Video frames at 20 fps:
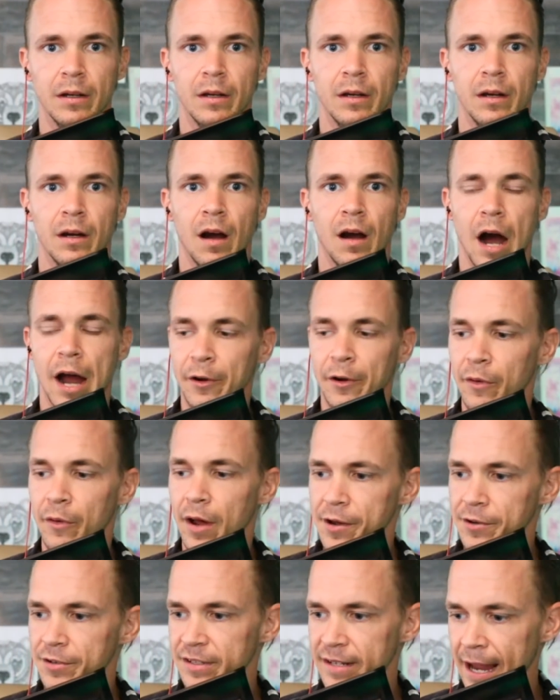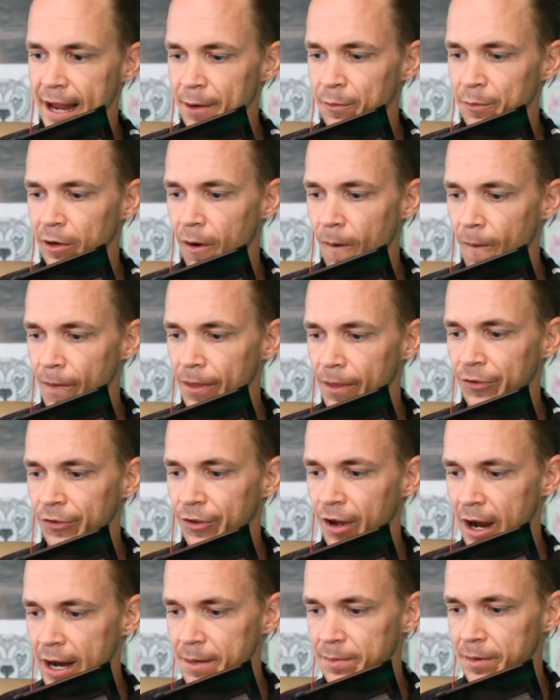I don't understand what all this
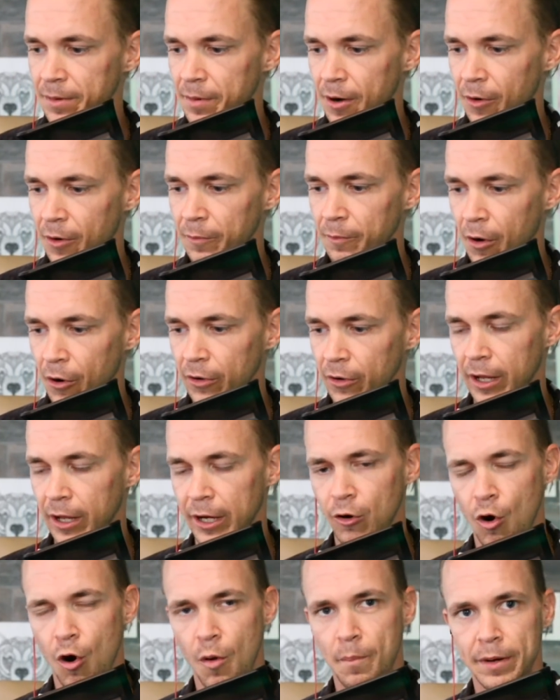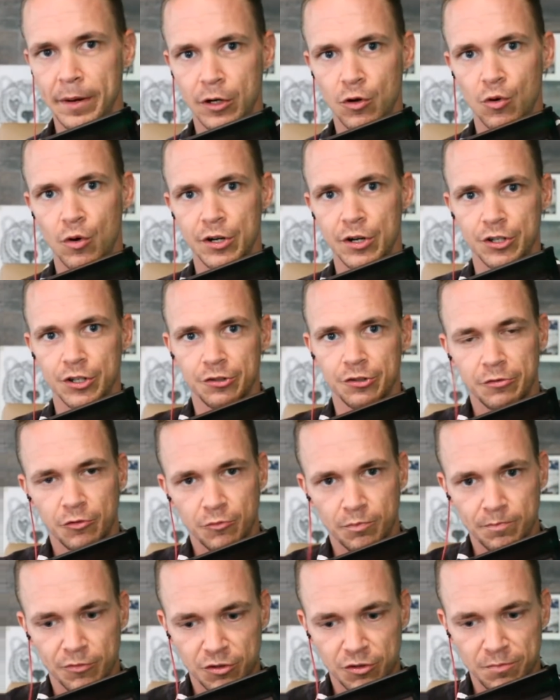hype about Bitcoin just
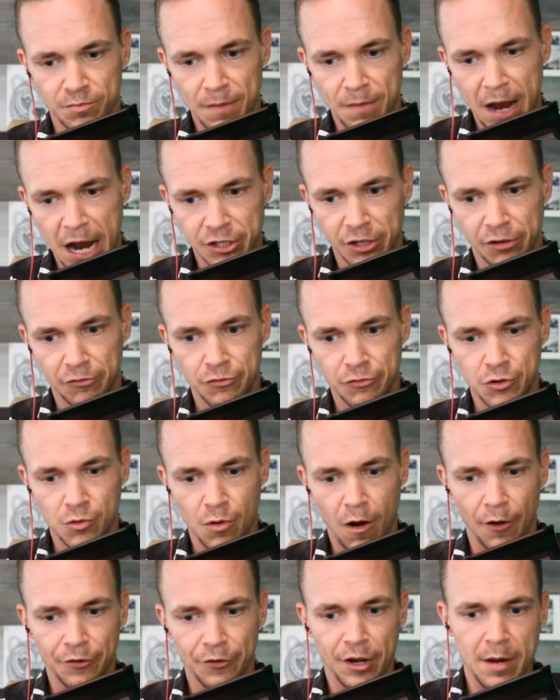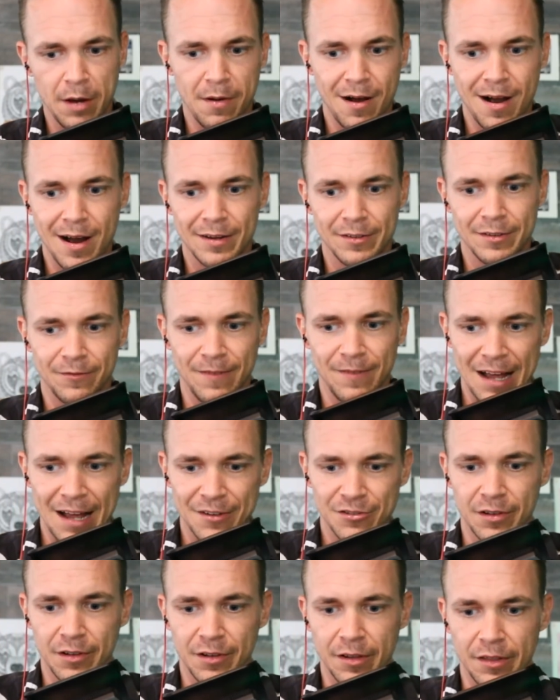smashing through new all-time highs faster
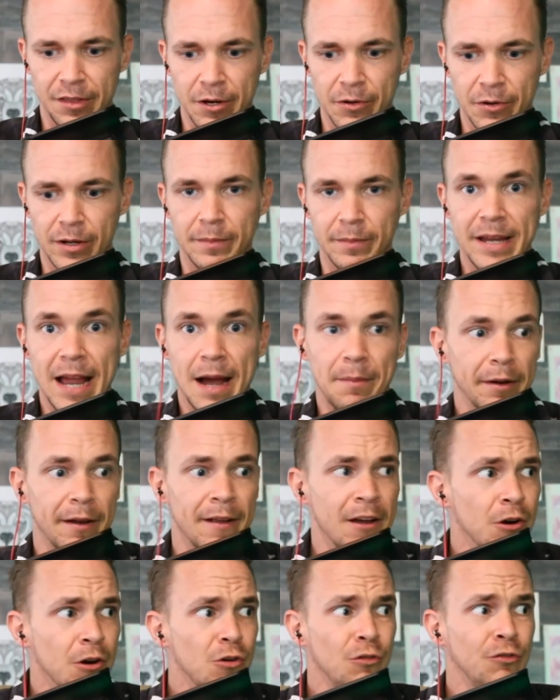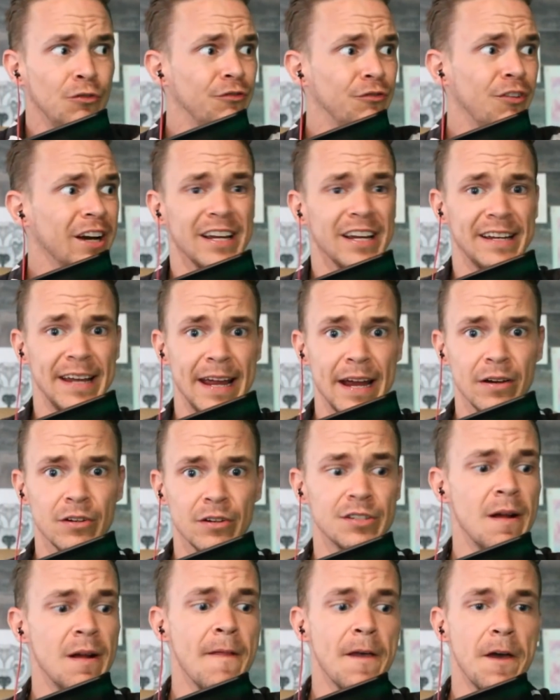than Ethereum. Yeah, but who fucking cares?
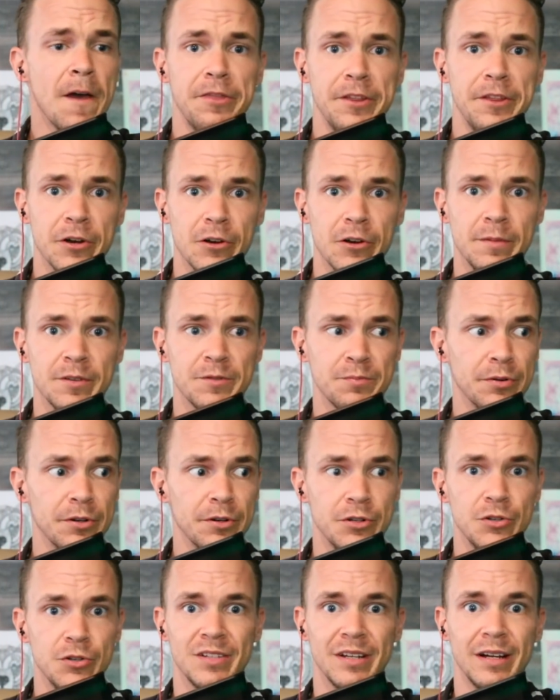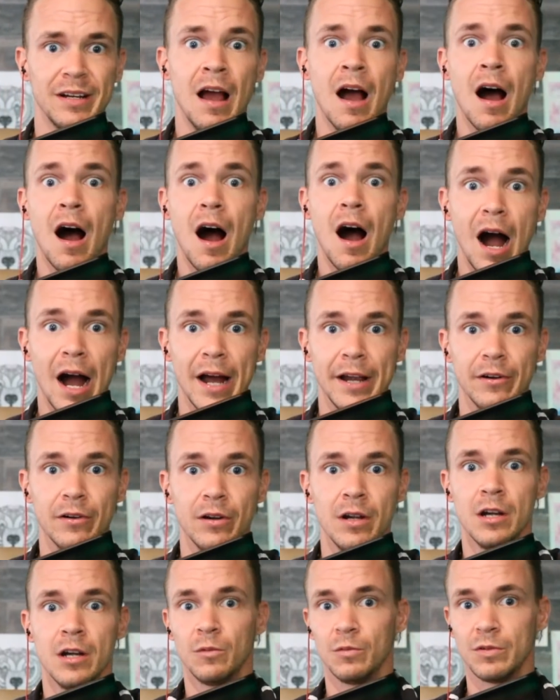Ethereum is producing higher
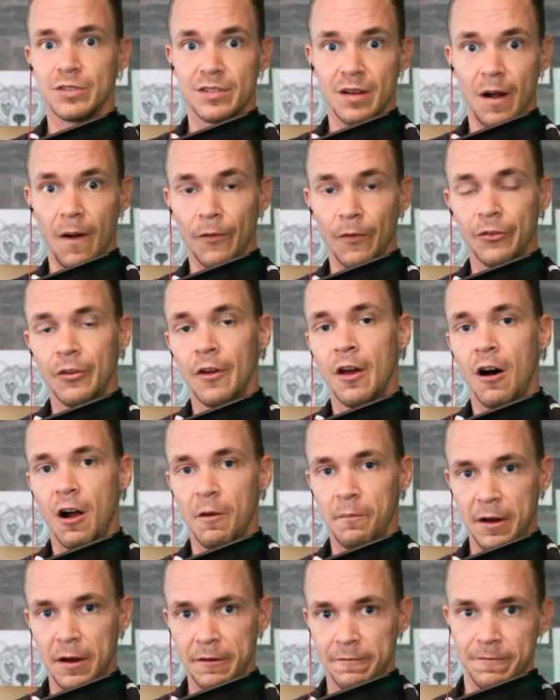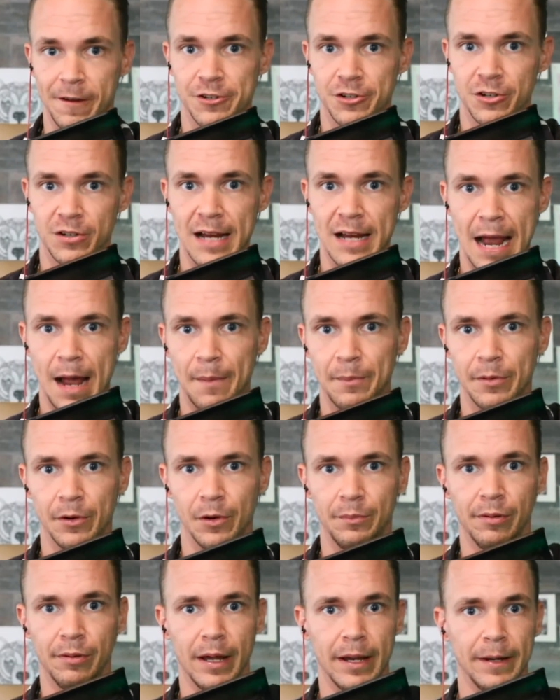results on my venture capital
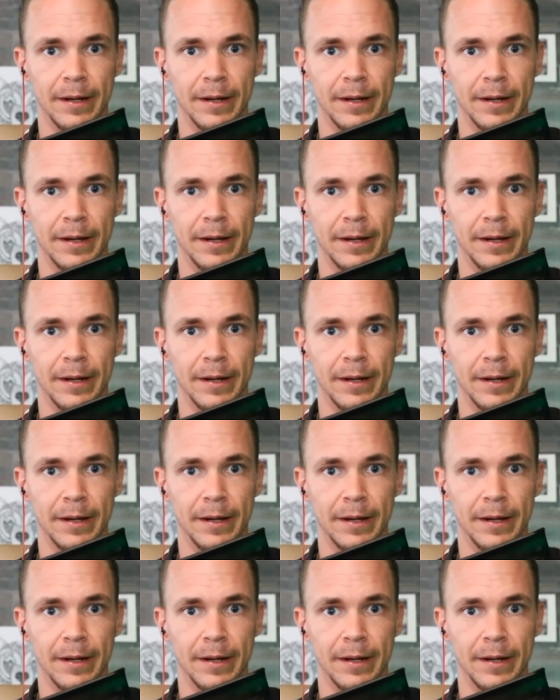play.